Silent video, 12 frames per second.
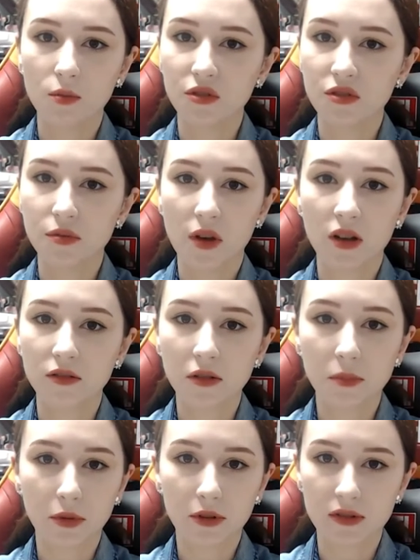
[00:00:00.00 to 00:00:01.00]
almost
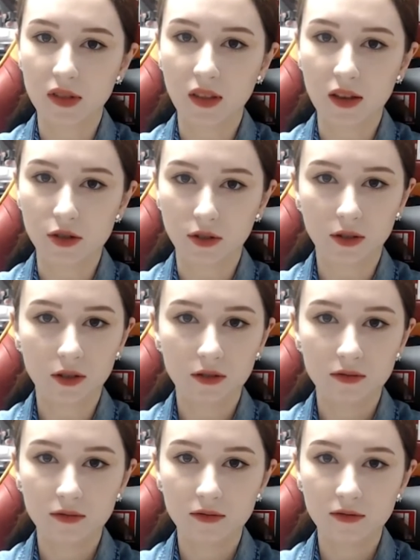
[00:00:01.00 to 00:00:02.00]
100% natural.
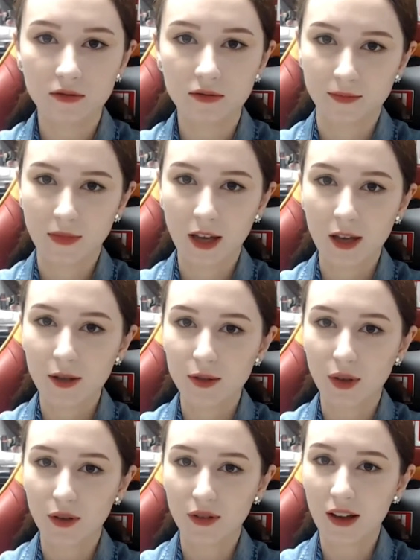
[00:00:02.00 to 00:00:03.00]

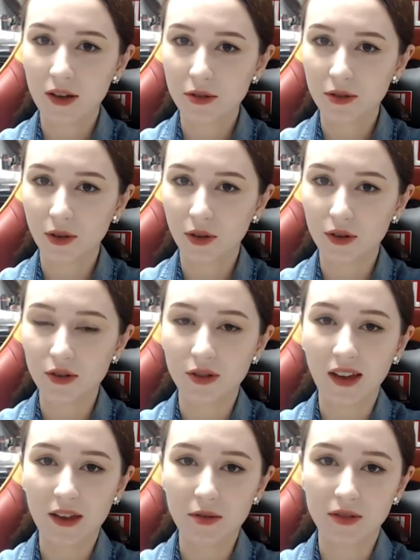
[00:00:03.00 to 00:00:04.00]
So now you know you
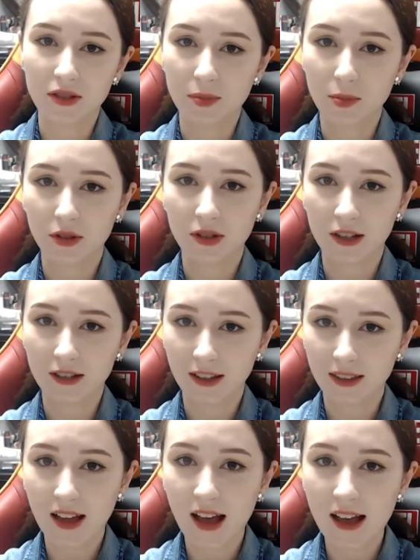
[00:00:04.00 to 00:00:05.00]
can use this product
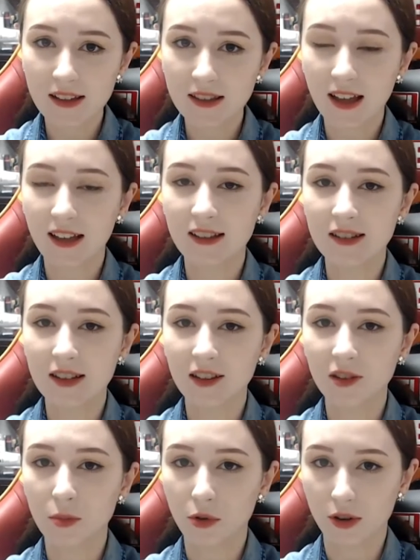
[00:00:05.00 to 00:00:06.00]
at night and in
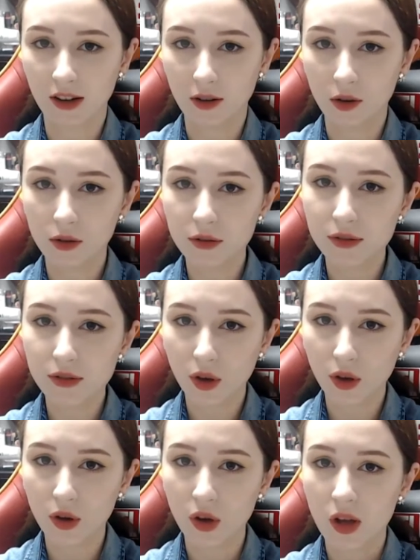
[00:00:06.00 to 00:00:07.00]
the morning
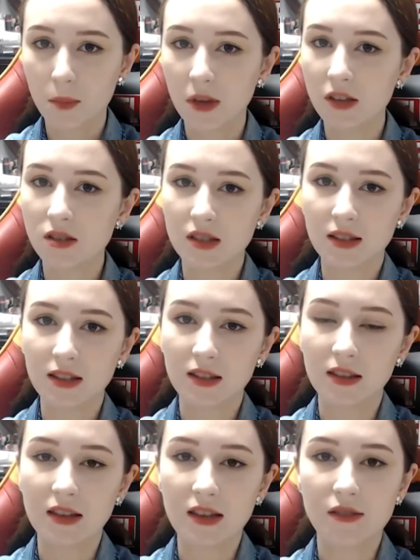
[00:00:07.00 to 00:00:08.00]
also, because it
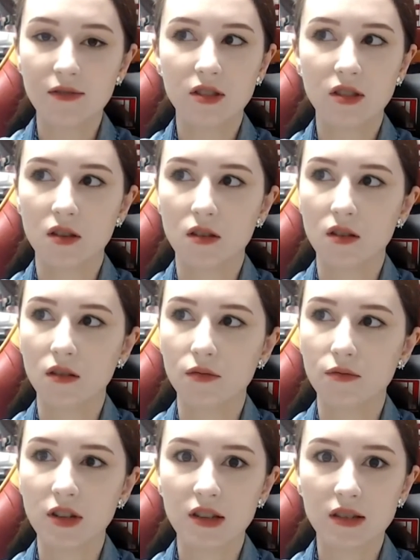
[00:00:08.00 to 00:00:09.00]
leaves a
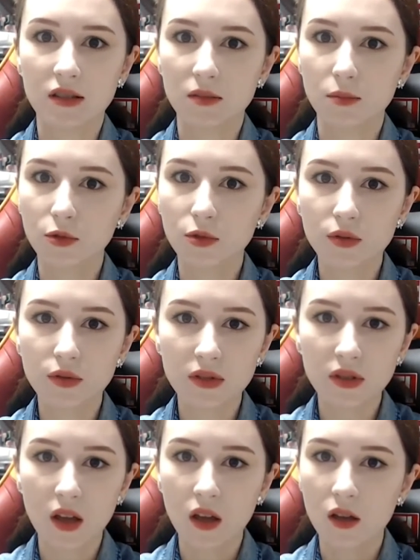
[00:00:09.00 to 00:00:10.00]
really smooth,
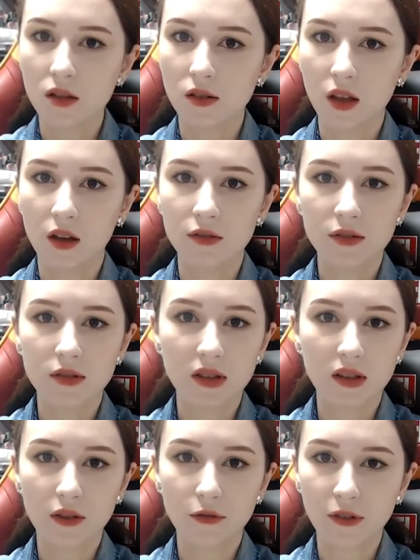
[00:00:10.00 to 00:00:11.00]

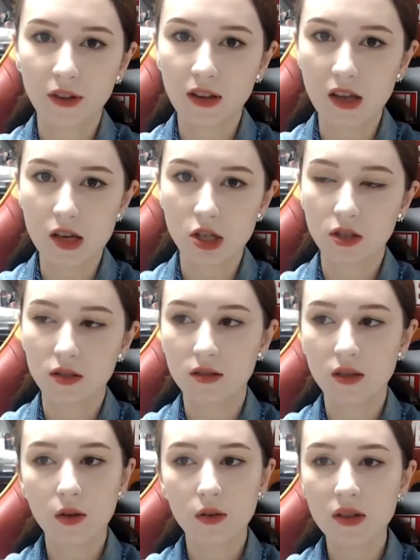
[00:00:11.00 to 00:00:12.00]
non-sticky finish,
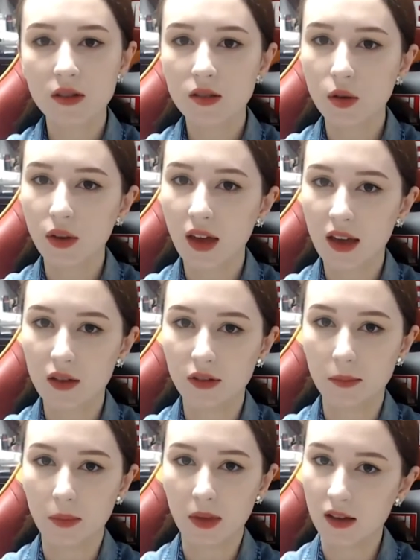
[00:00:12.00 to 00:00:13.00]
so it's okay
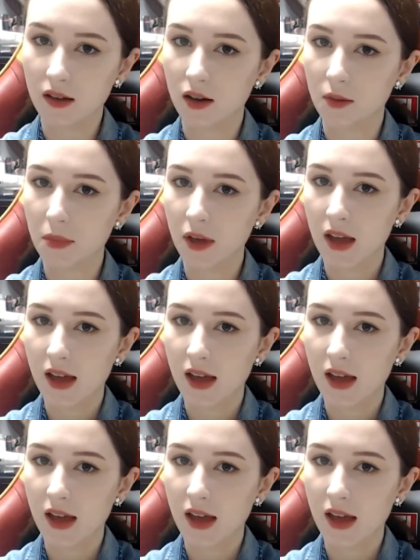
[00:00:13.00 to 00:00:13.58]
with makeup.